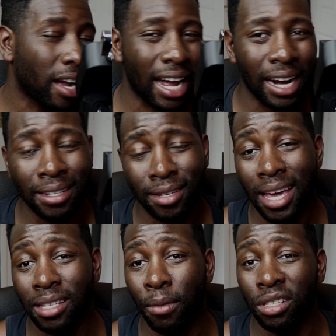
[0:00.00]
can I
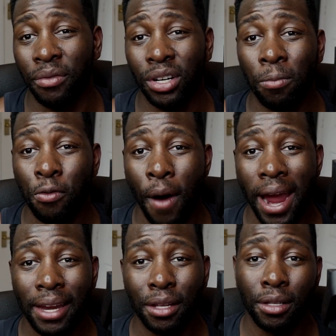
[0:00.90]
say it's much of an
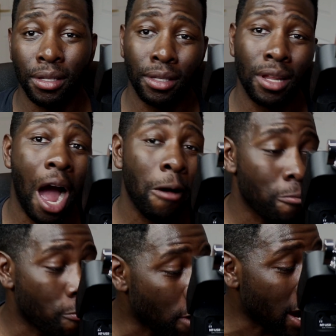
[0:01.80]
upgrade? Not
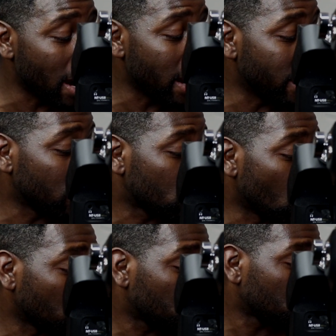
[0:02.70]
really in
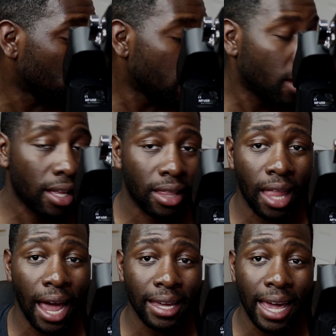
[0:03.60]
such.
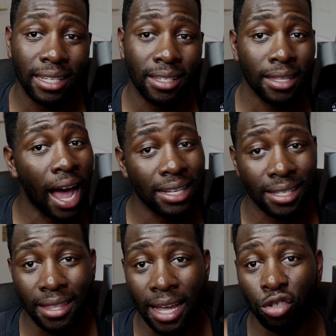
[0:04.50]
Like, it's nice
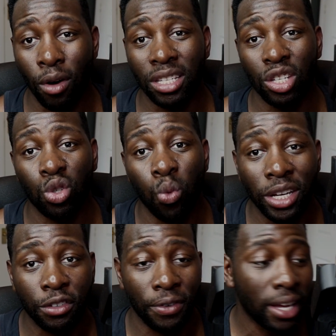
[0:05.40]
that they tried to
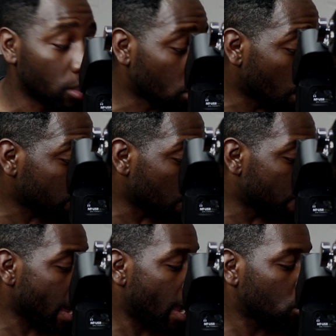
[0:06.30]
switch things up
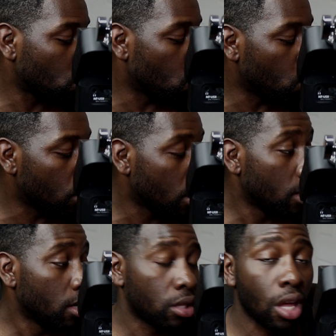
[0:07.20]
compared to
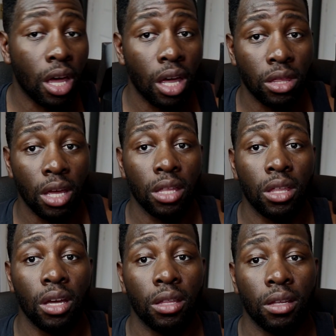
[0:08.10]

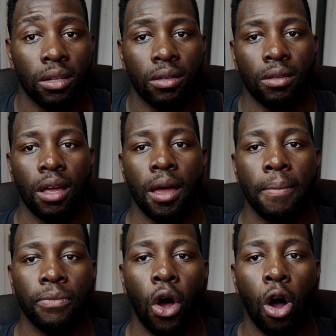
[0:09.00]

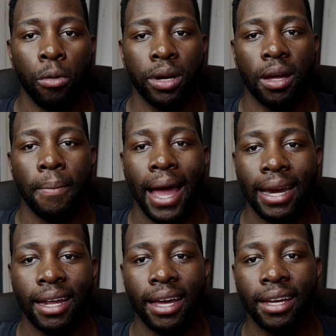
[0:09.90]
the Hori
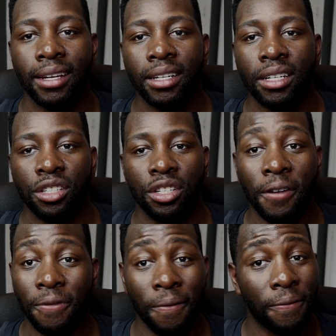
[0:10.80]
Commander.
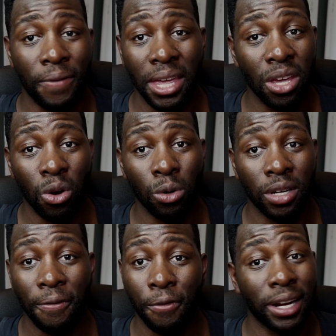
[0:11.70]
Different feel,
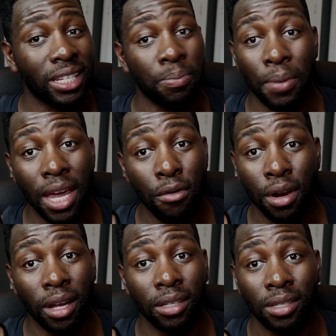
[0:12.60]
different
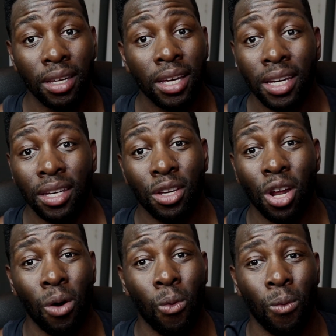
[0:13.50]
experience.
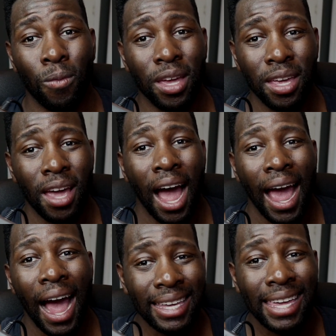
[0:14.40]

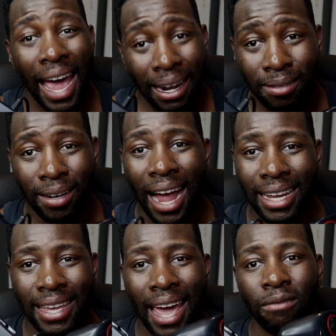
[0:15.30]
I
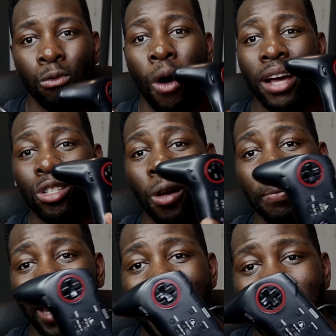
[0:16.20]
get why some
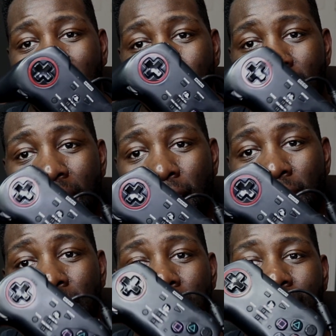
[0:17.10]
players out
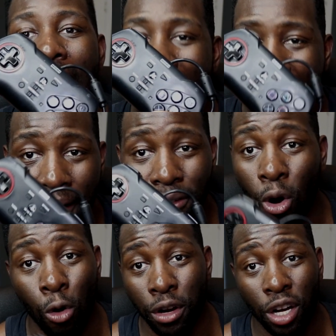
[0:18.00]
there that have the
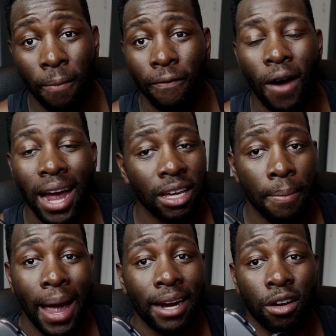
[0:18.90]
Hori Fighting
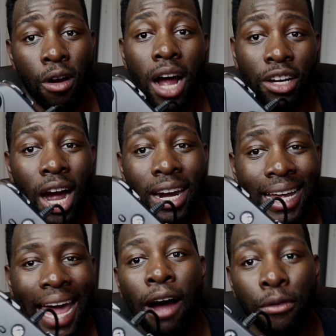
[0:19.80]
Commander are kind
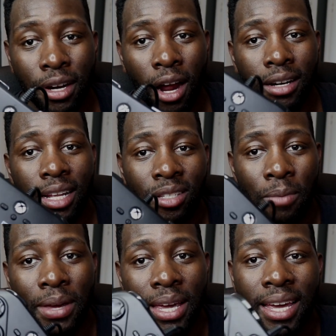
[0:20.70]
of counting on this to
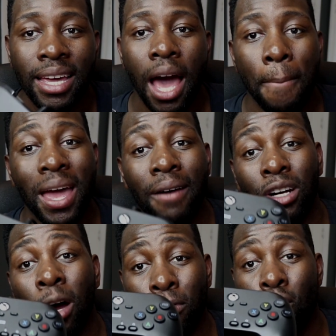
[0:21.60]
be a bit of
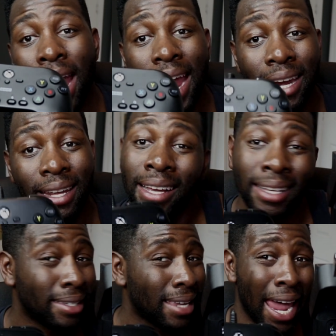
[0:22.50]
an upgrade.
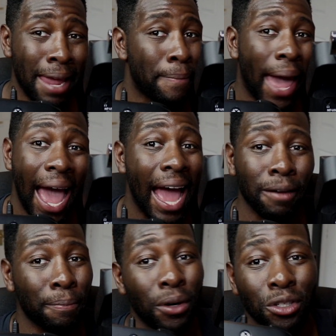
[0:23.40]
Same
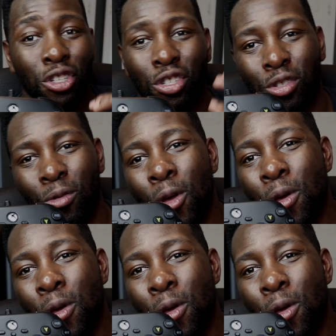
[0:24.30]
pad, but just